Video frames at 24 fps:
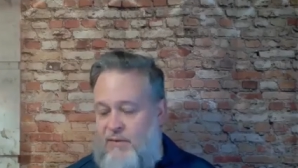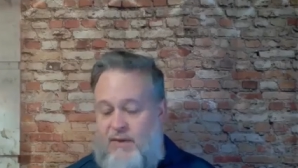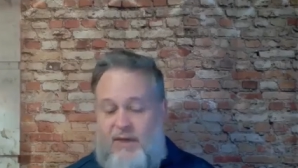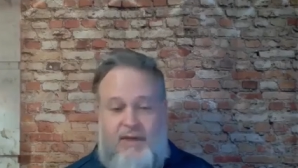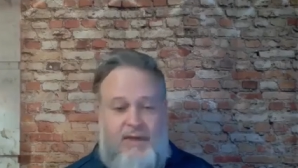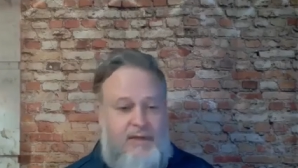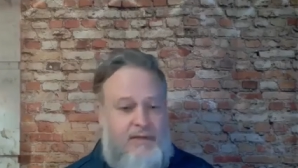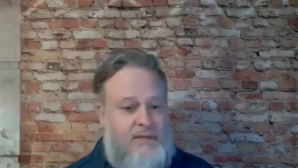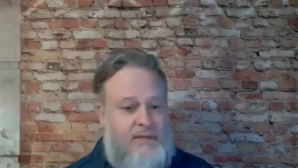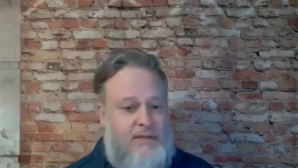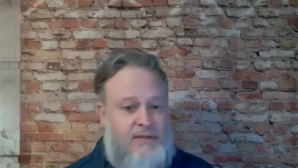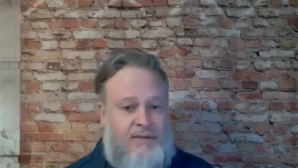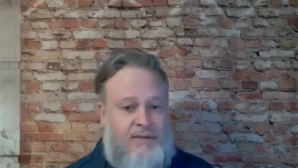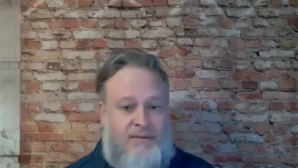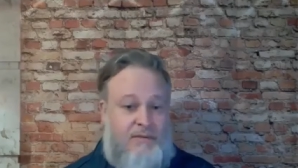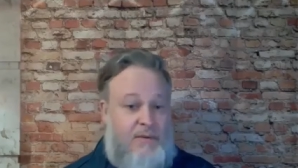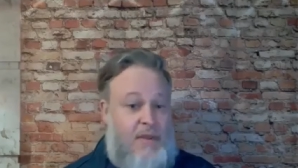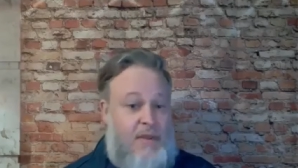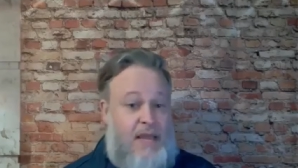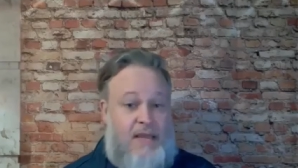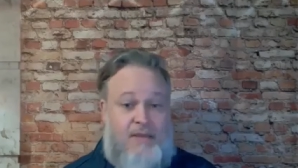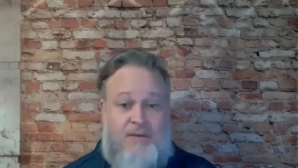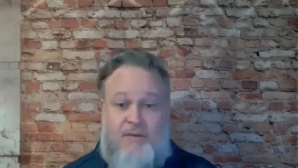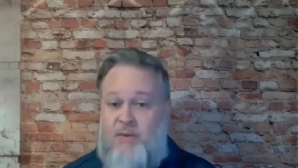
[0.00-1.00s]
Uh, just
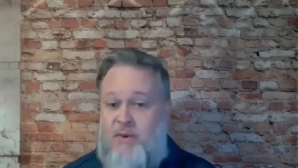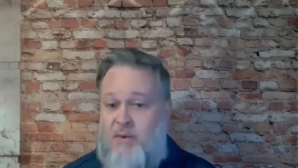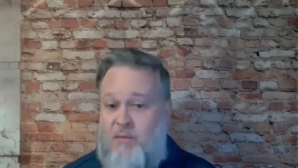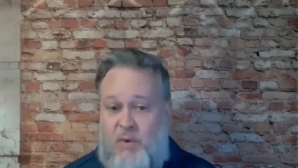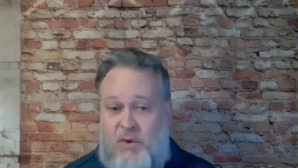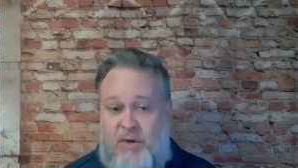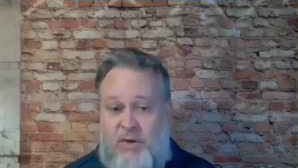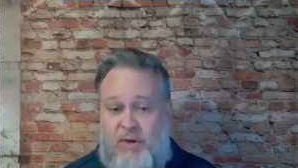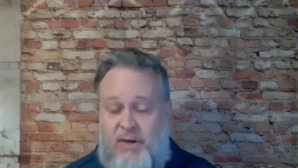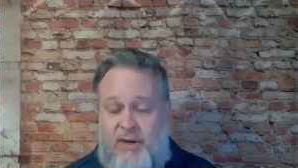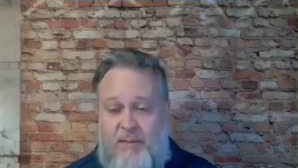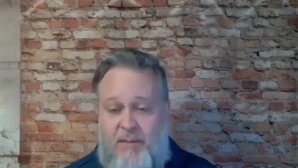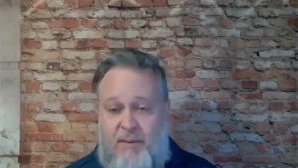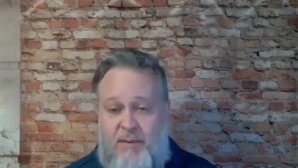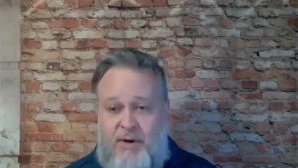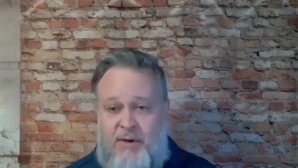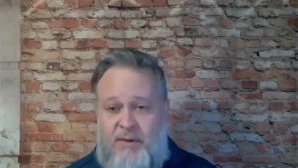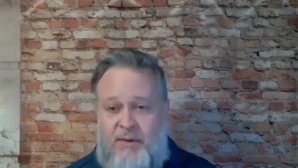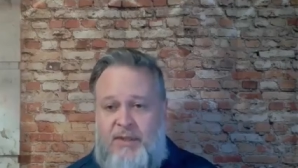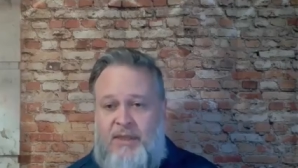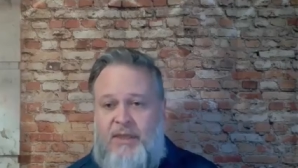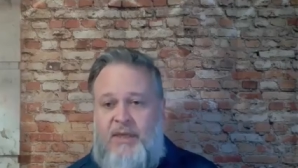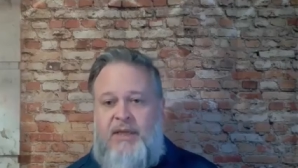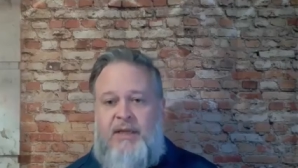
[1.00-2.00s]
as one more demo,
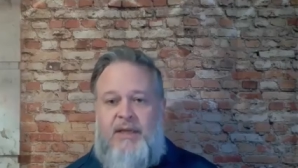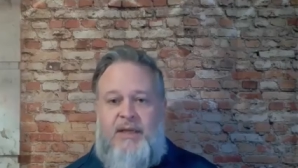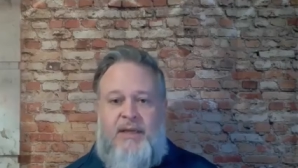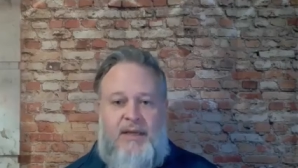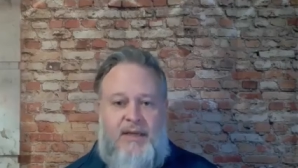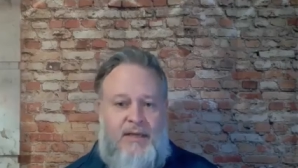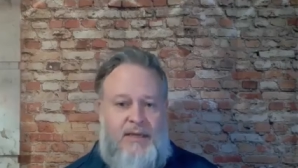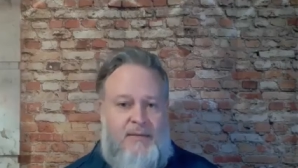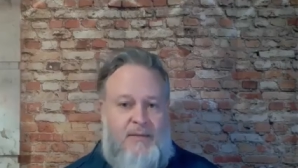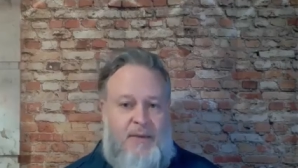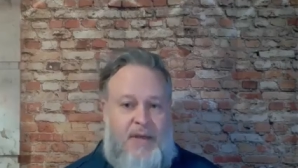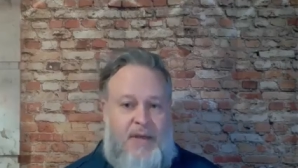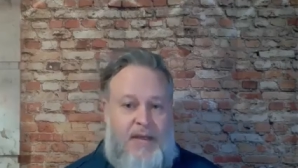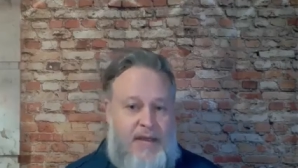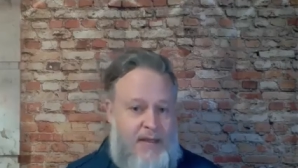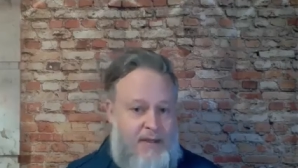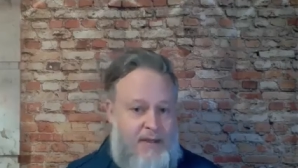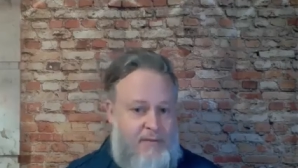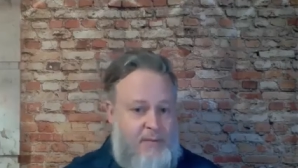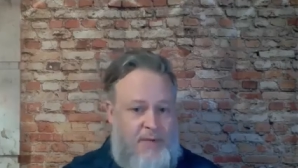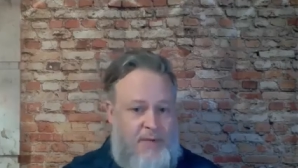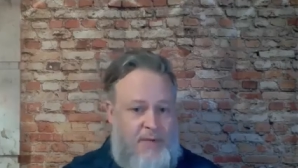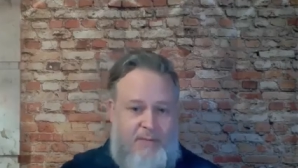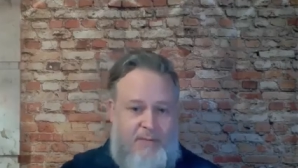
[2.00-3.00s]
um, I
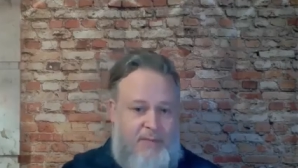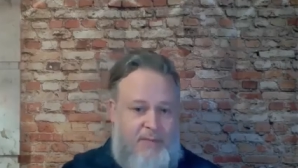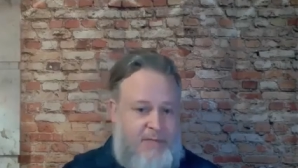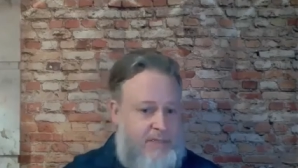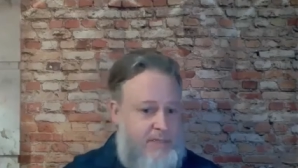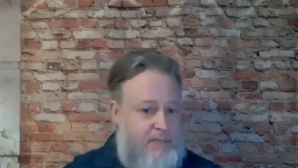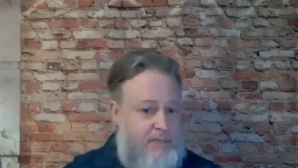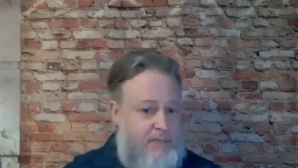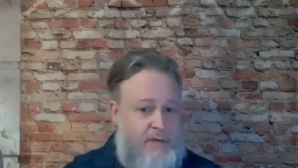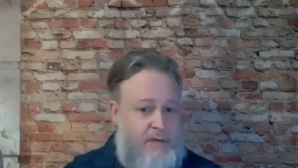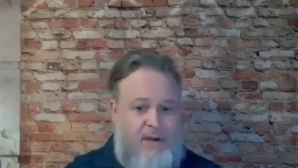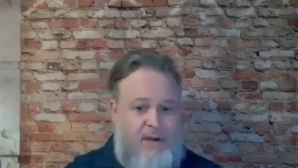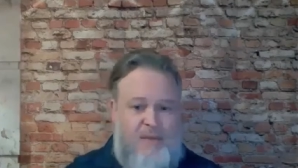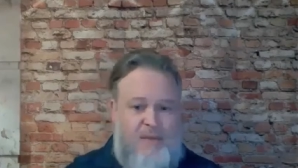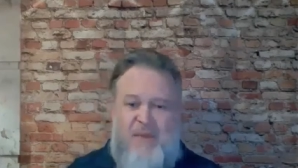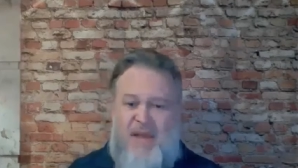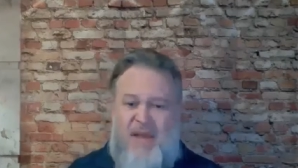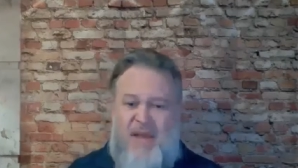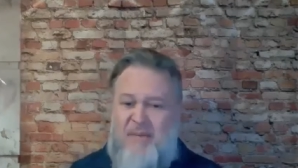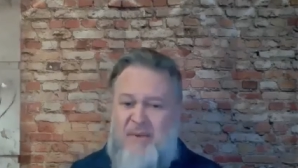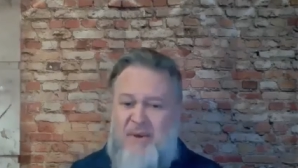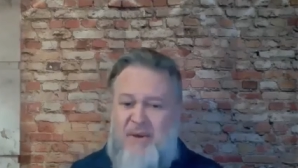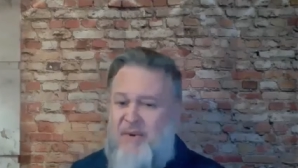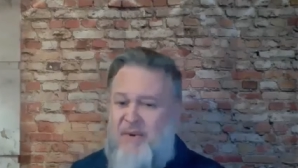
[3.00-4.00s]
have my mixer here.
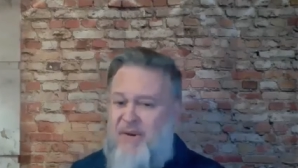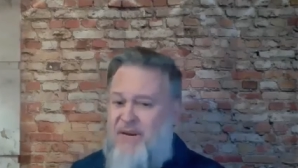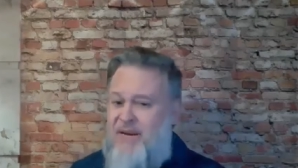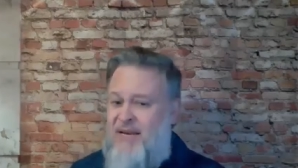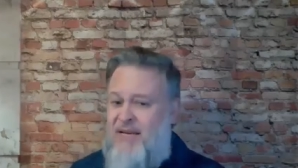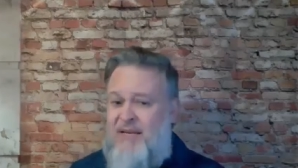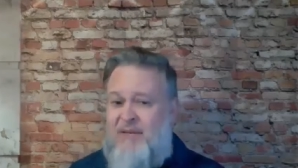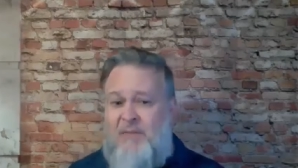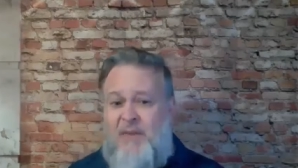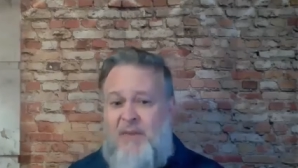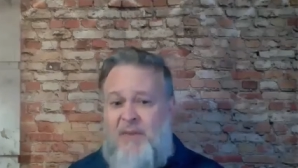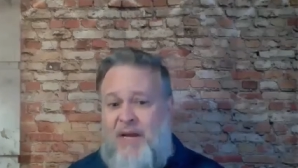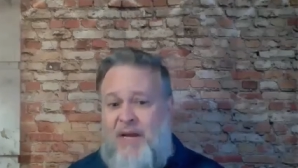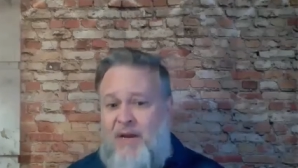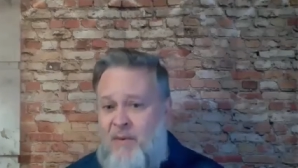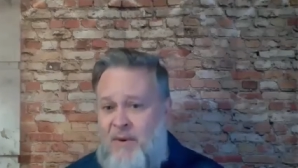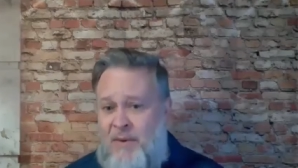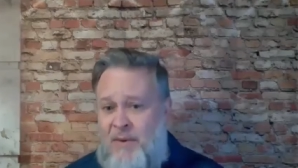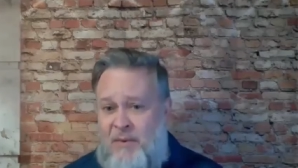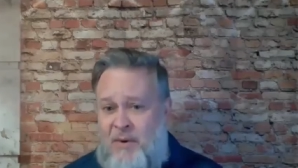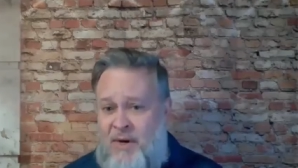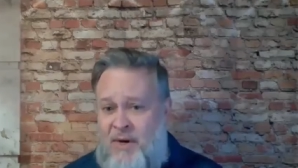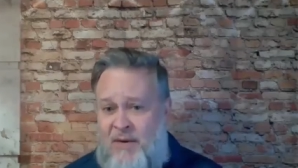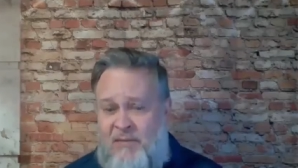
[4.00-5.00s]
Maybe we need to make
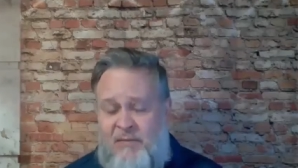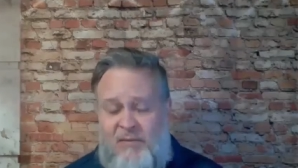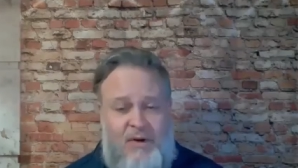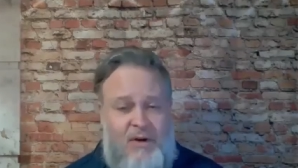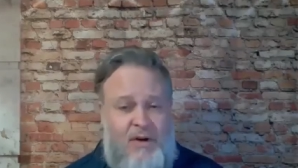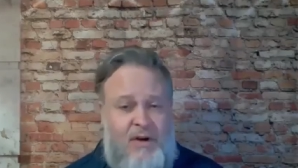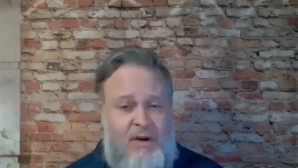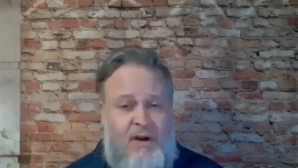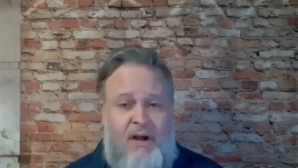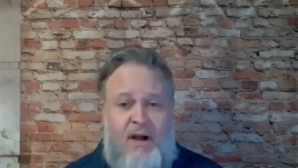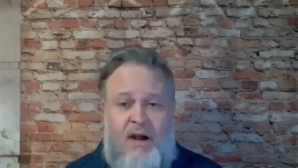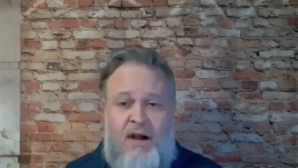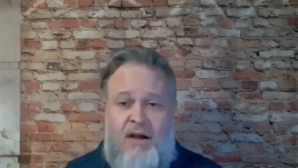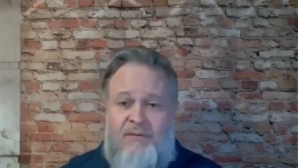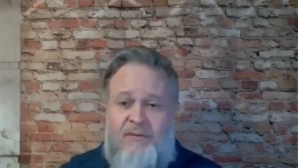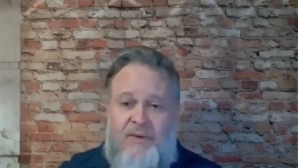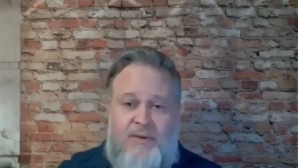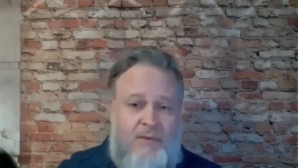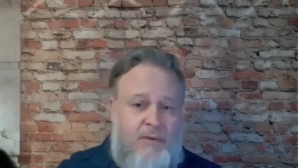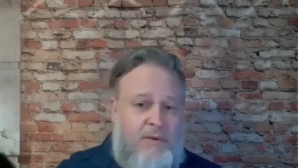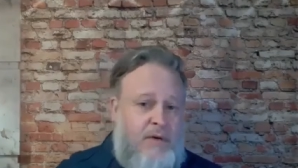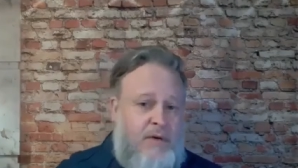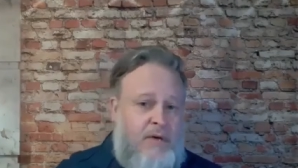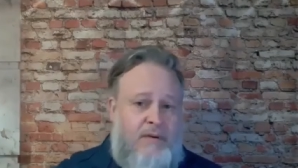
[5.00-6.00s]
whipped cream for a coffee
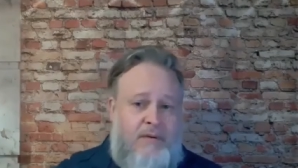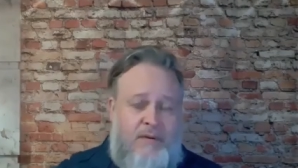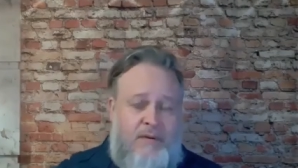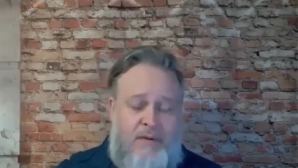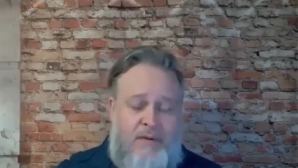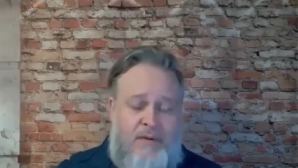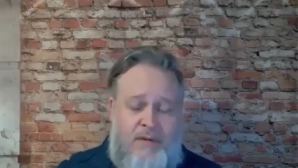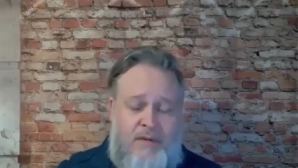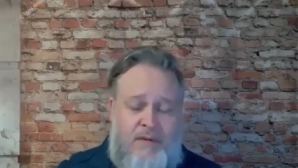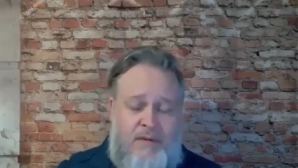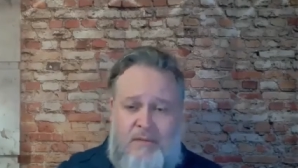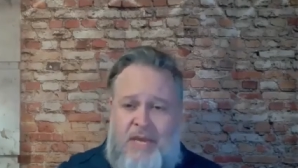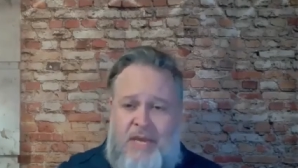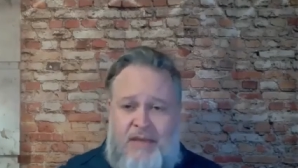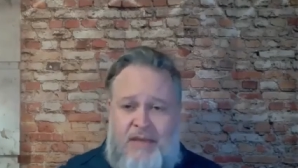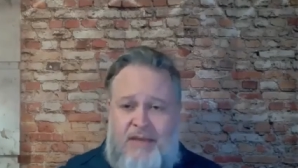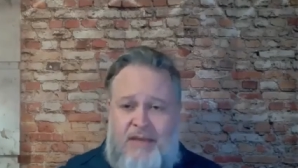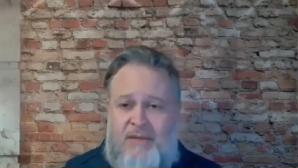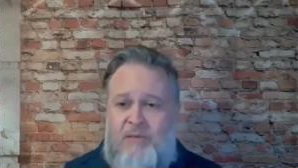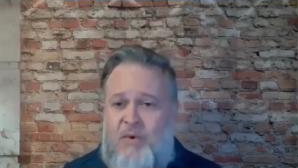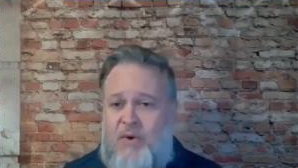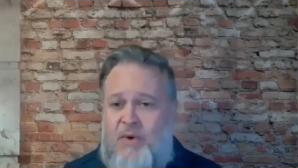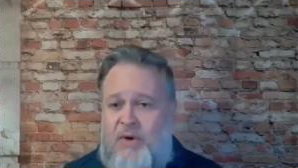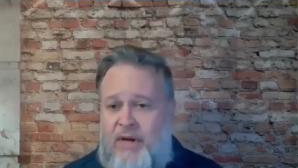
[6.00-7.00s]
or in the meeting in the
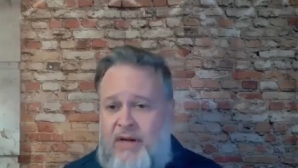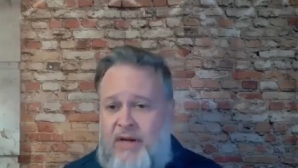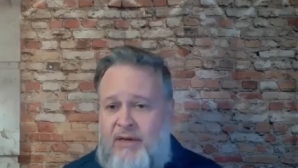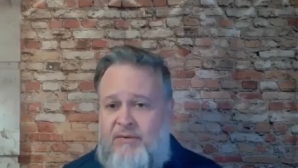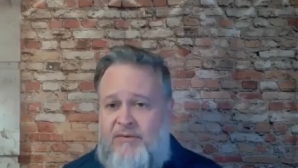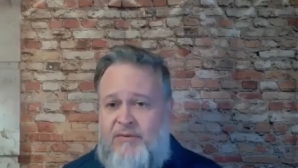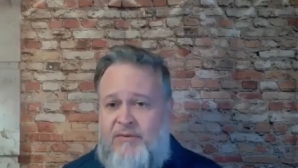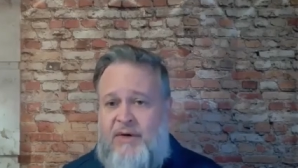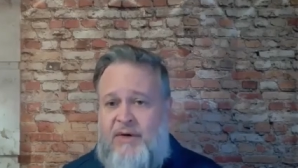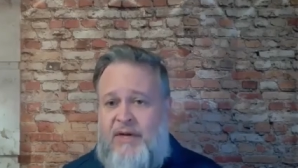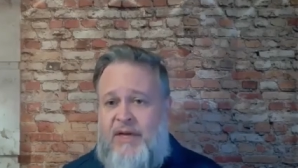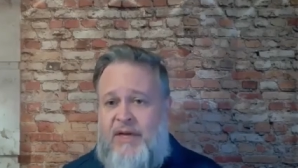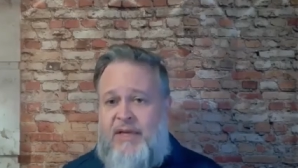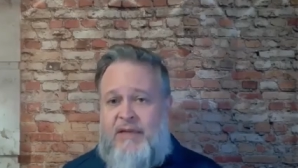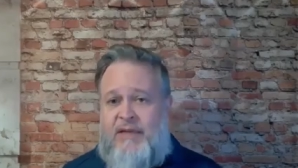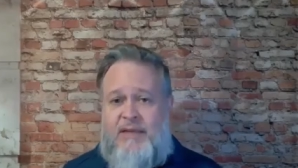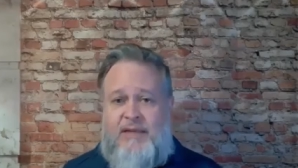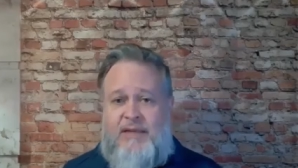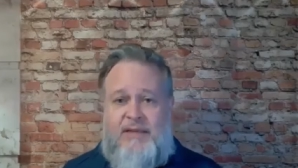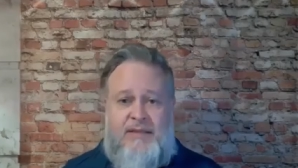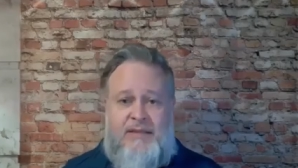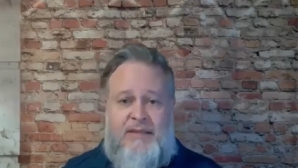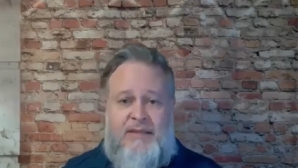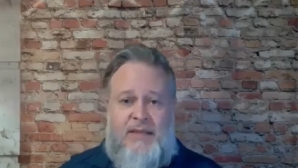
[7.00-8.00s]
morning and forget
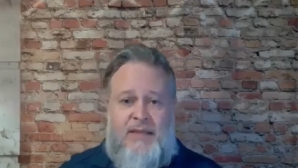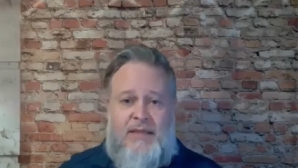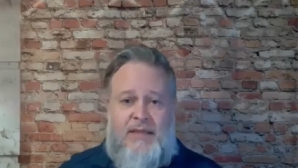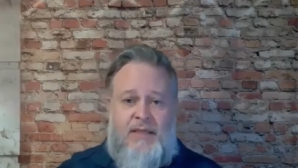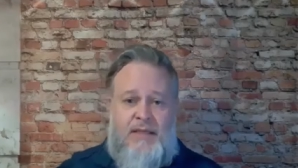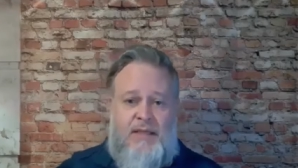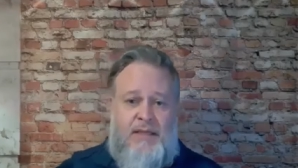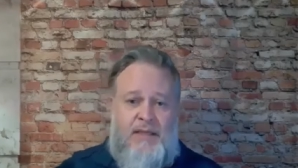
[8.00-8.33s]
that uh,